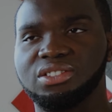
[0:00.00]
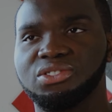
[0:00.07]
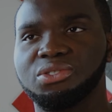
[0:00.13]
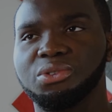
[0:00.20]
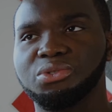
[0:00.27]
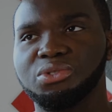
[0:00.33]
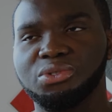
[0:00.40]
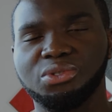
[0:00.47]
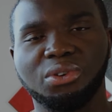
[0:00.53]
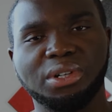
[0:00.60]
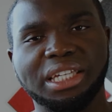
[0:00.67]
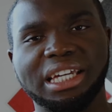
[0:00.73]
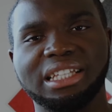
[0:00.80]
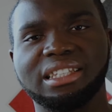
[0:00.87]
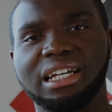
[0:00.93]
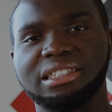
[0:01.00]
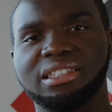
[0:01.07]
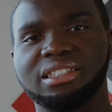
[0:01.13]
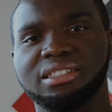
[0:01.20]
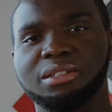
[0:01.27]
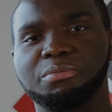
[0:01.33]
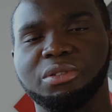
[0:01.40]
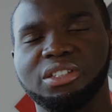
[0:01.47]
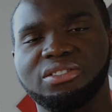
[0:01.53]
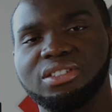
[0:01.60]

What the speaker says: so you don't get that discipline.